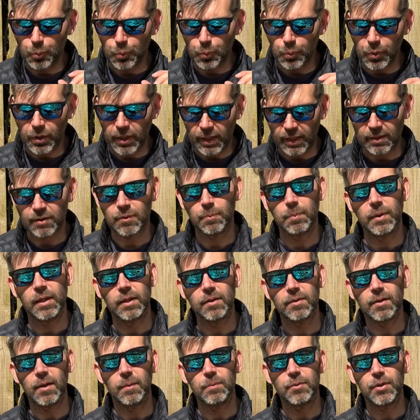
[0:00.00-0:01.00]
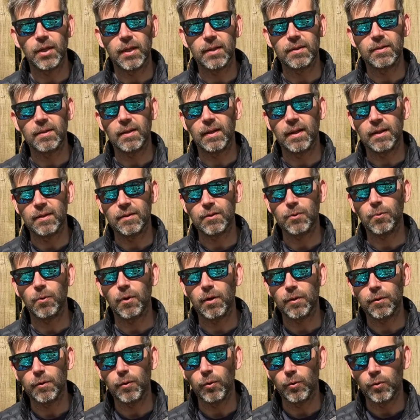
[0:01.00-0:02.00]
But that's a bigger subject, and it's
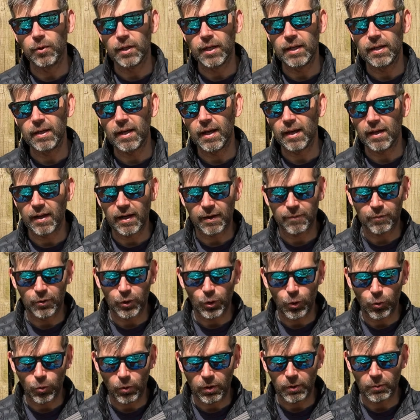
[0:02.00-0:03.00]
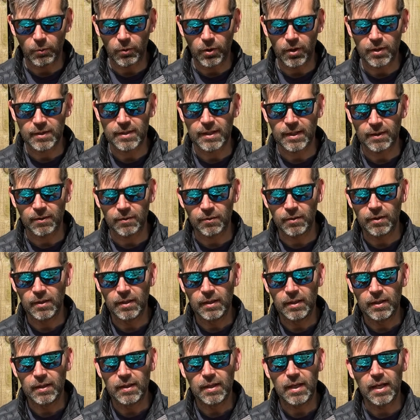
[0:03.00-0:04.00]
quite thorny, and I haven't quite worked out
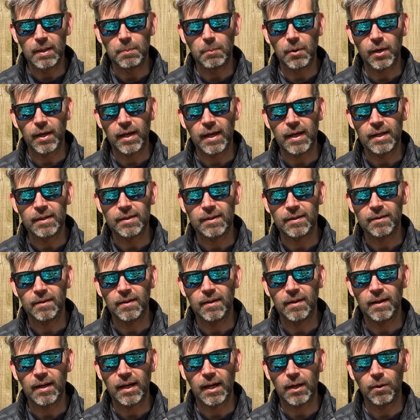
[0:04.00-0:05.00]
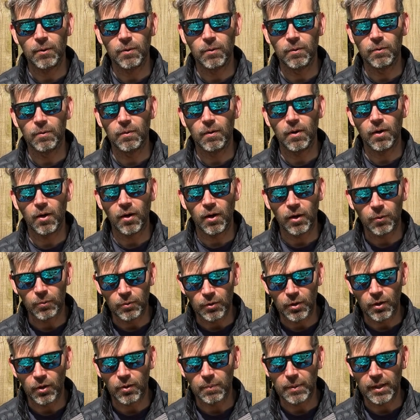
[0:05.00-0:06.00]
in my head how I
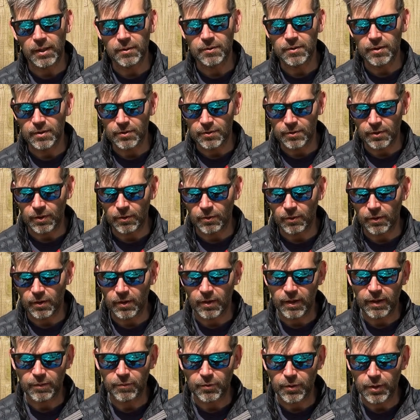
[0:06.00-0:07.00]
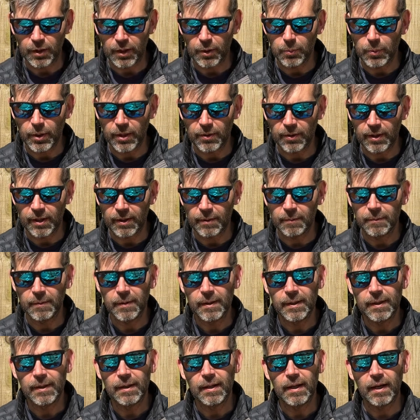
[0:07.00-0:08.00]
would go about it. So I'll have a think about that,
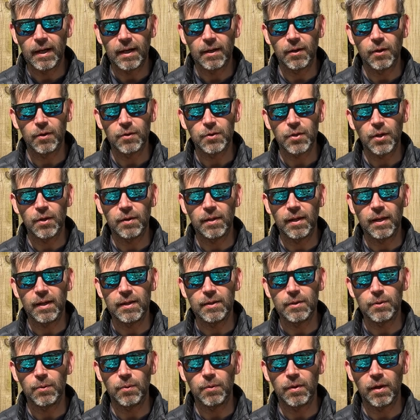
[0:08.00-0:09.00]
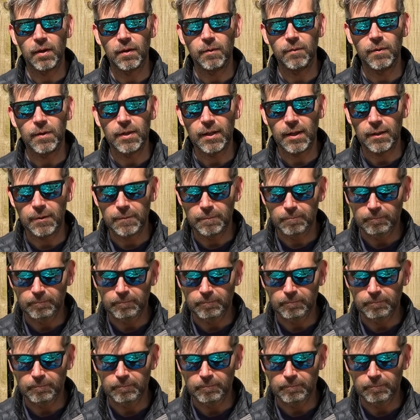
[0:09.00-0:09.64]
and I'll turn that into another video.